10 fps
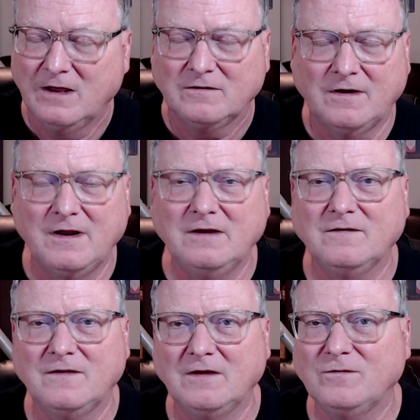So I think
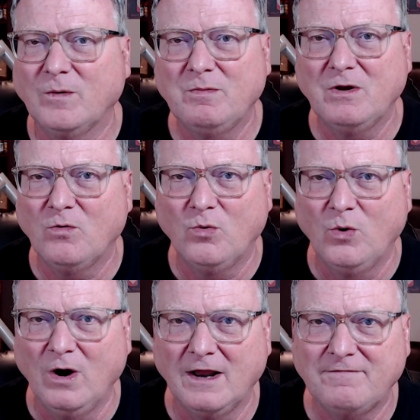this would be
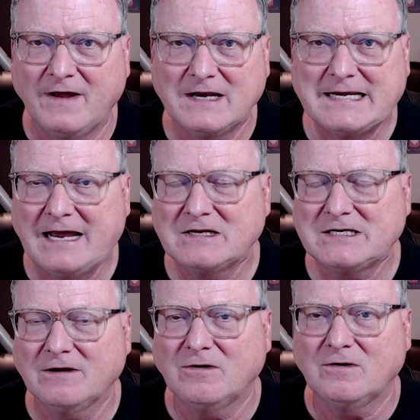really
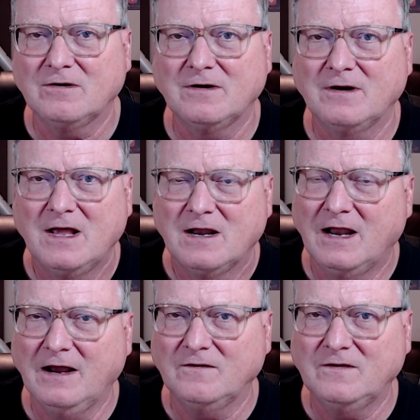fantastic on,
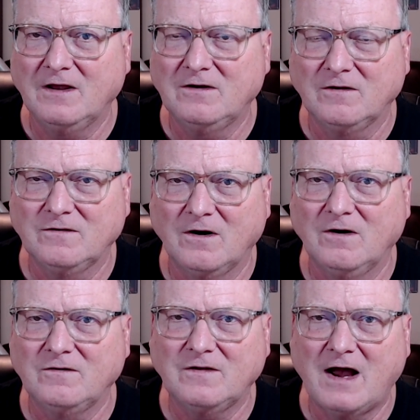like I said,
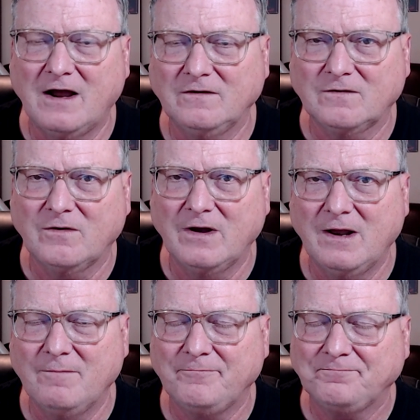desserts, ice
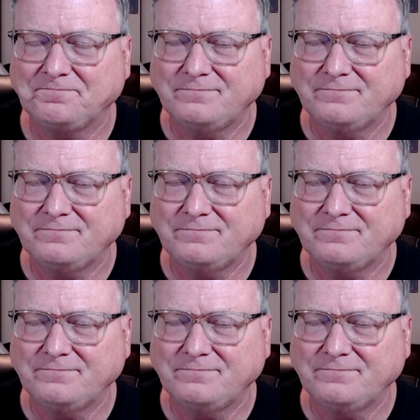cream,